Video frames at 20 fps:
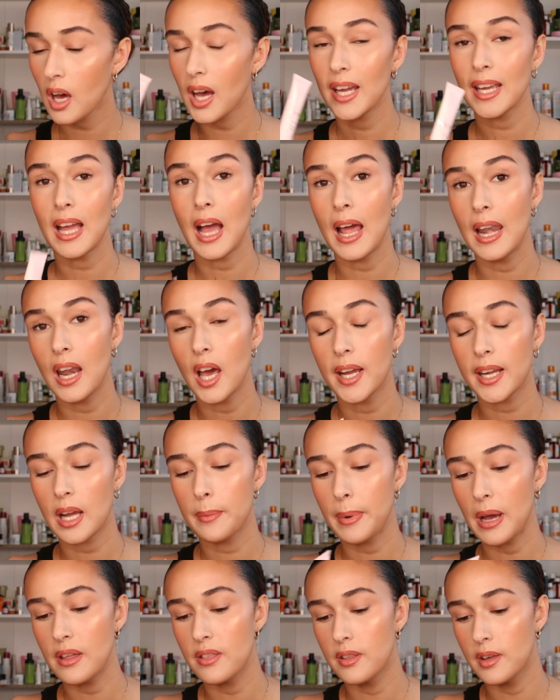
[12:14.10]
I like
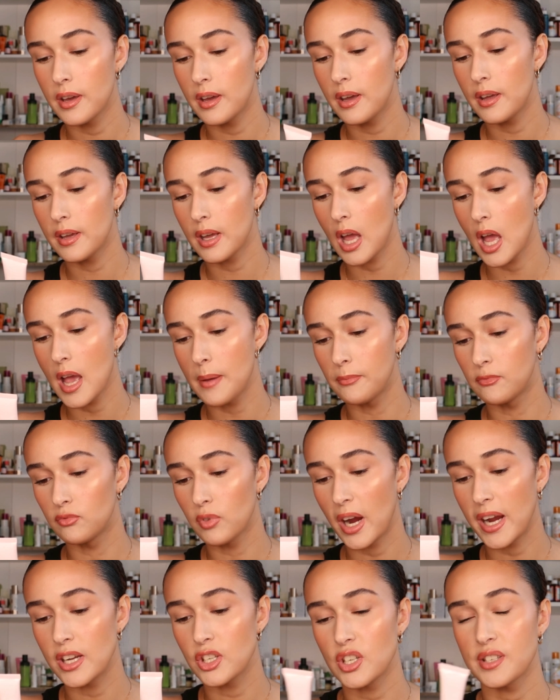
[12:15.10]
about the
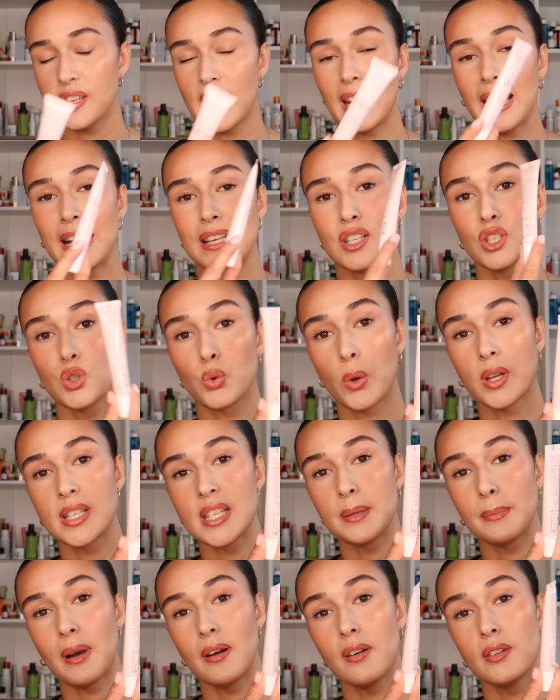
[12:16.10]
range is that it has a
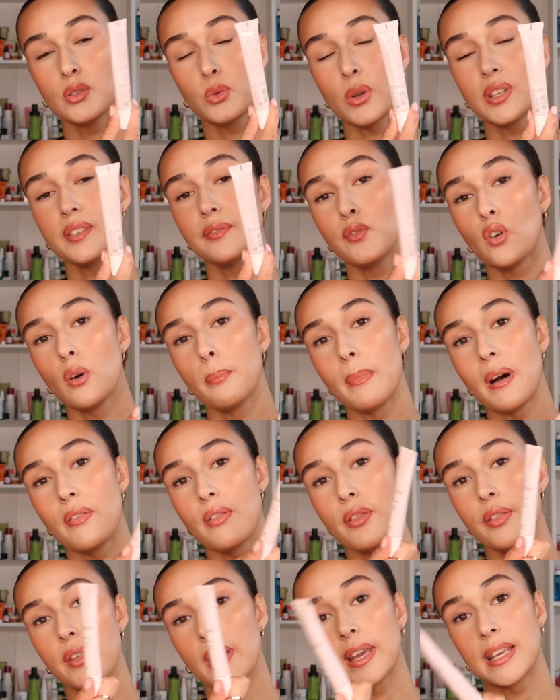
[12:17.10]
24
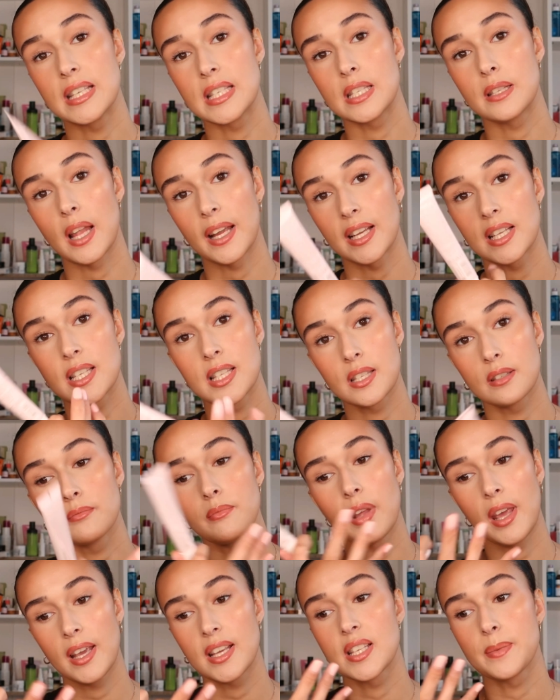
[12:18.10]
month
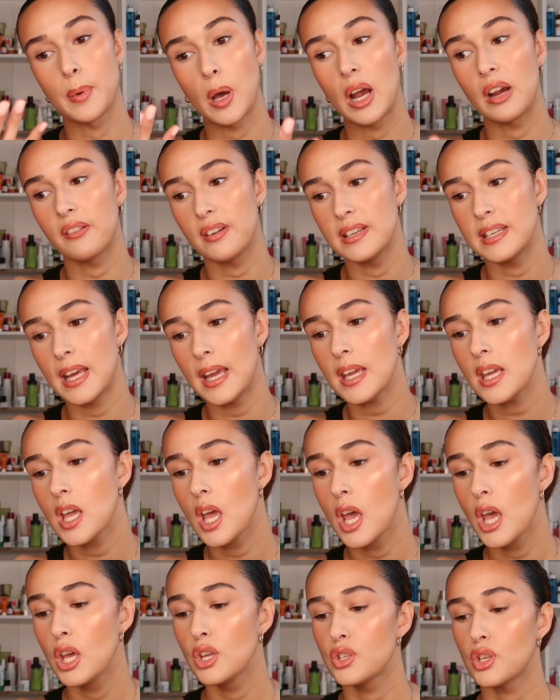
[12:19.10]
expiry date,
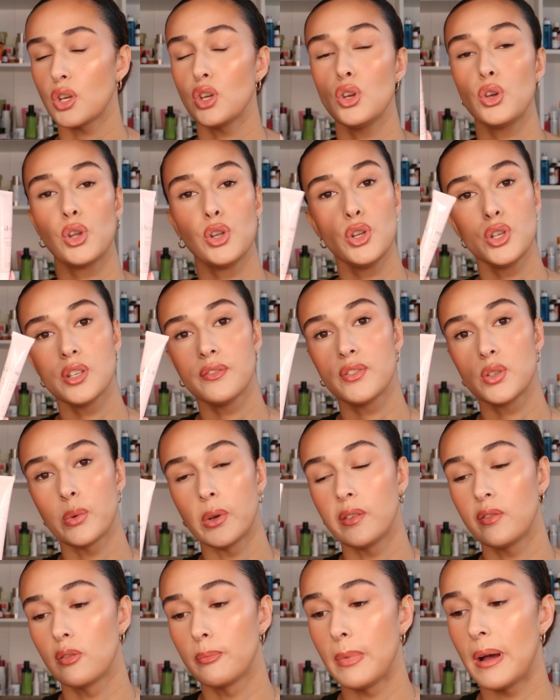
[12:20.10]
so you can use it for
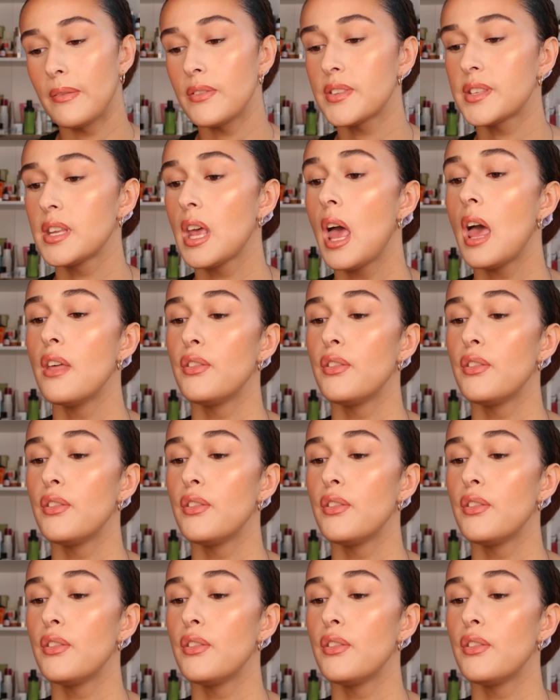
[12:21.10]
24 months.